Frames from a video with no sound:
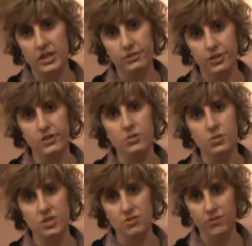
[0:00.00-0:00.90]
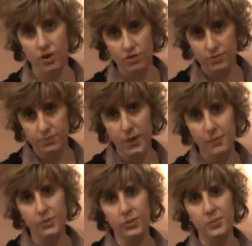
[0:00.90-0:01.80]
interests, which involve
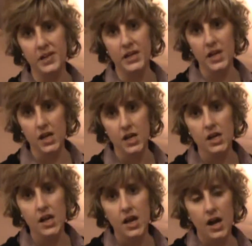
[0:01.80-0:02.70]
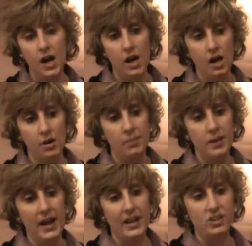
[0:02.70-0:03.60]
popular media,
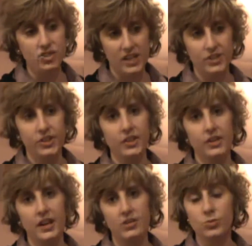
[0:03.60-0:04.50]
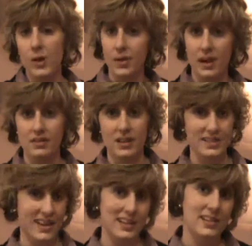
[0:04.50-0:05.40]
gender, as well as
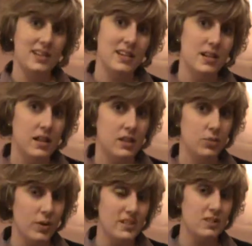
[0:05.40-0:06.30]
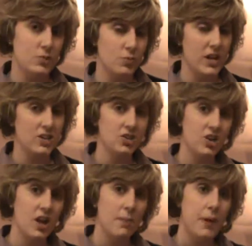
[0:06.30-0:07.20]
identity, and the ways in
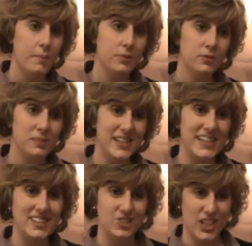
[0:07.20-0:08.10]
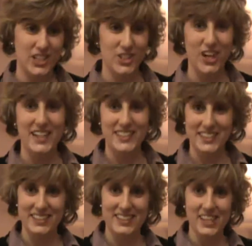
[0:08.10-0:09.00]
which popular media, gender,
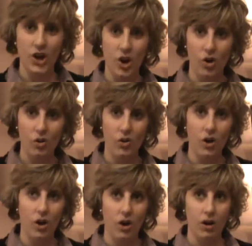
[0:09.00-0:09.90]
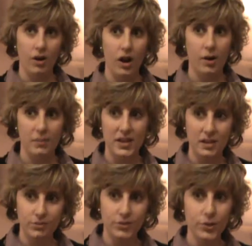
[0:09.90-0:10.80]
identity all are
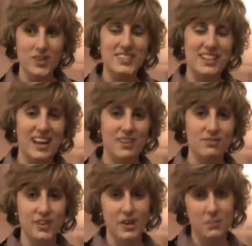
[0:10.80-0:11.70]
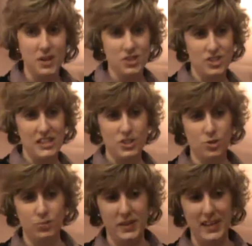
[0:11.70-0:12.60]
influenced and very much need
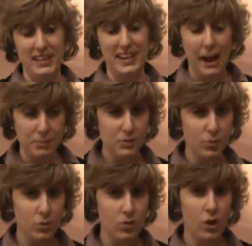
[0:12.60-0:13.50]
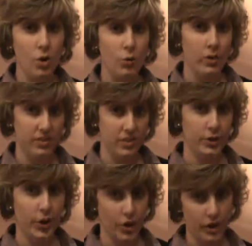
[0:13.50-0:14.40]
to be adaptable
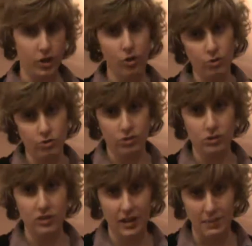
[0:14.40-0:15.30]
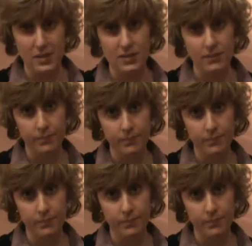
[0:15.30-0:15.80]
within current cultural climate.